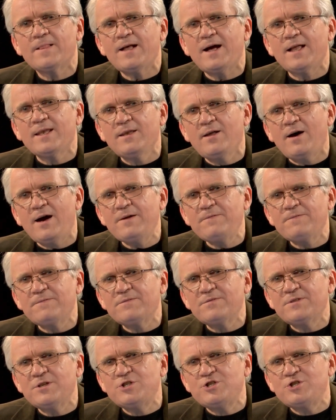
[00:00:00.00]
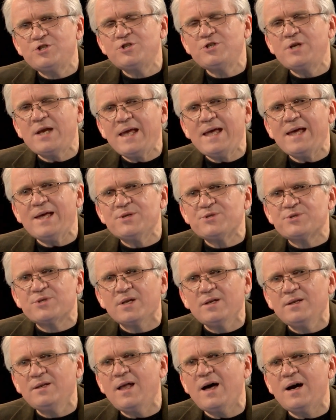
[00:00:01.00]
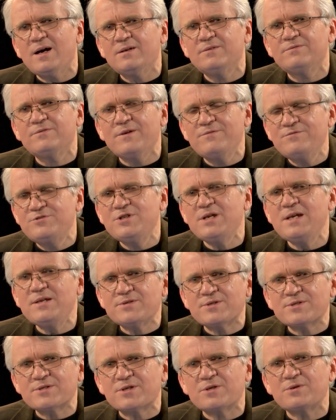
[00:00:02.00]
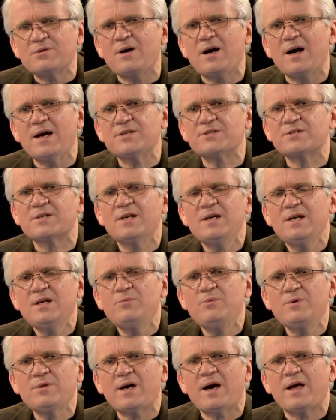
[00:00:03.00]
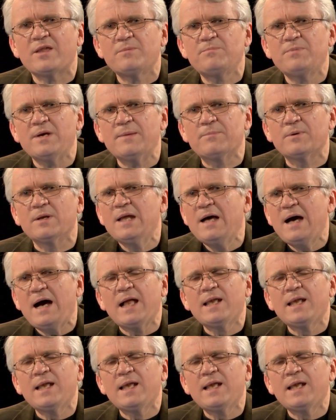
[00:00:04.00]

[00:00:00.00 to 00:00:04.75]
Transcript: a life that shares the love of Jesus Christ with other people,